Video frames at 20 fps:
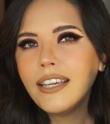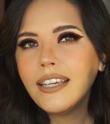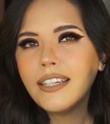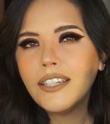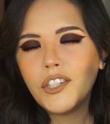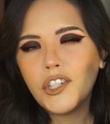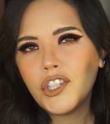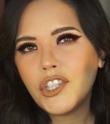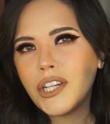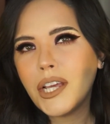
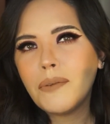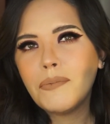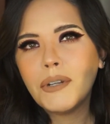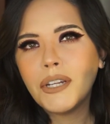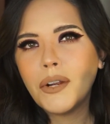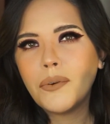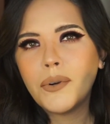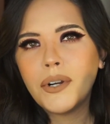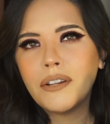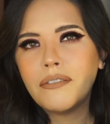it's just time to
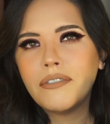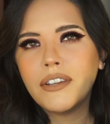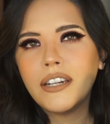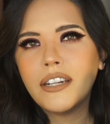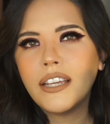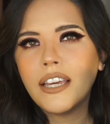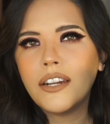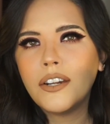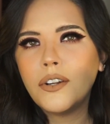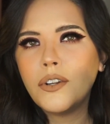get rid of it
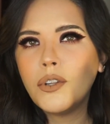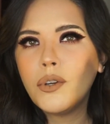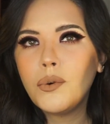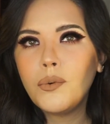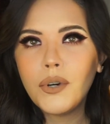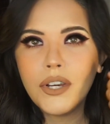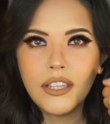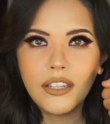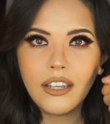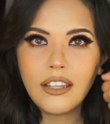and get a new
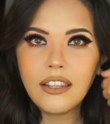one.